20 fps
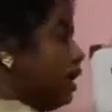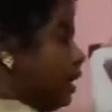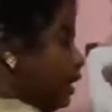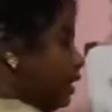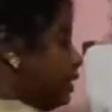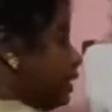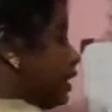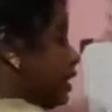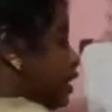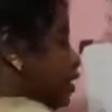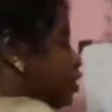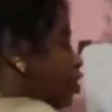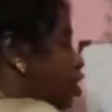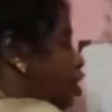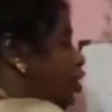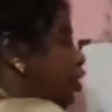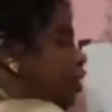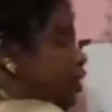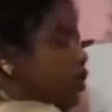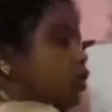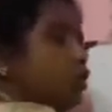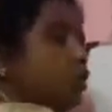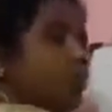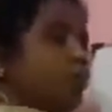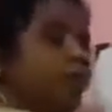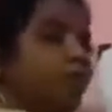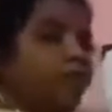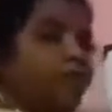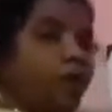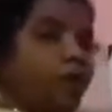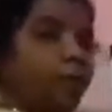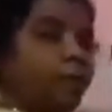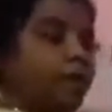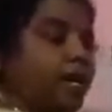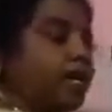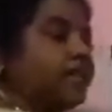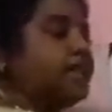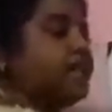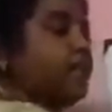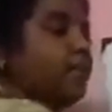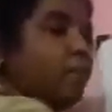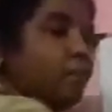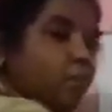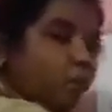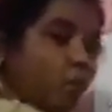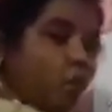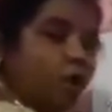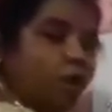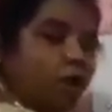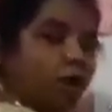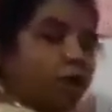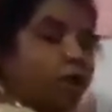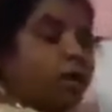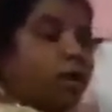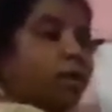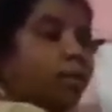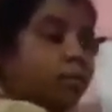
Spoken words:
In the red hot, it should be formed as a boron.